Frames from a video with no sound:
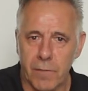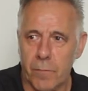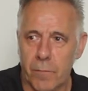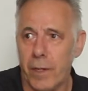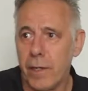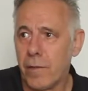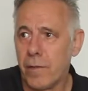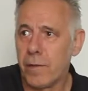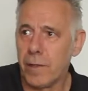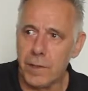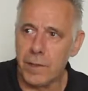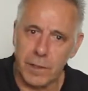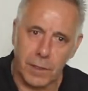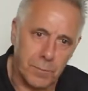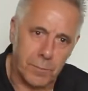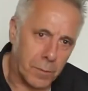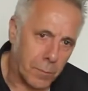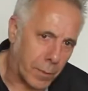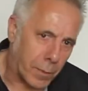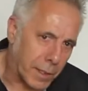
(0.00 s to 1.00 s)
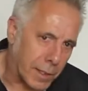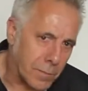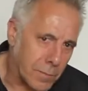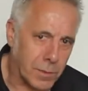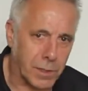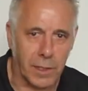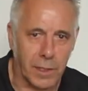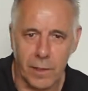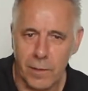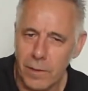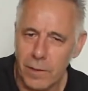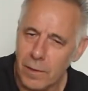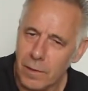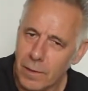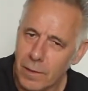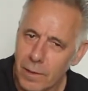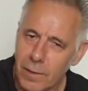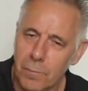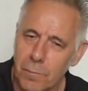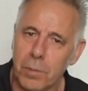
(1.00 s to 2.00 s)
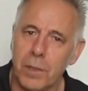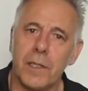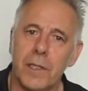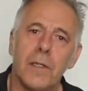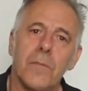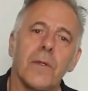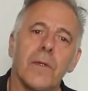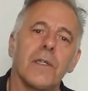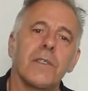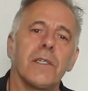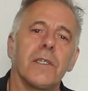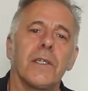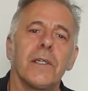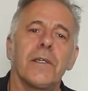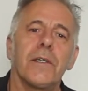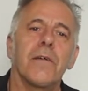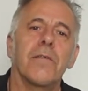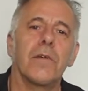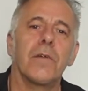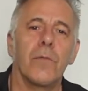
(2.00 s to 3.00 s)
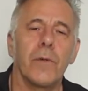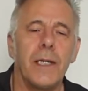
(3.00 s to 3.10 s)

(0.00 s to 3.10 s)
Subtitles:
bring things up and bring them down and play them in a slightly different way.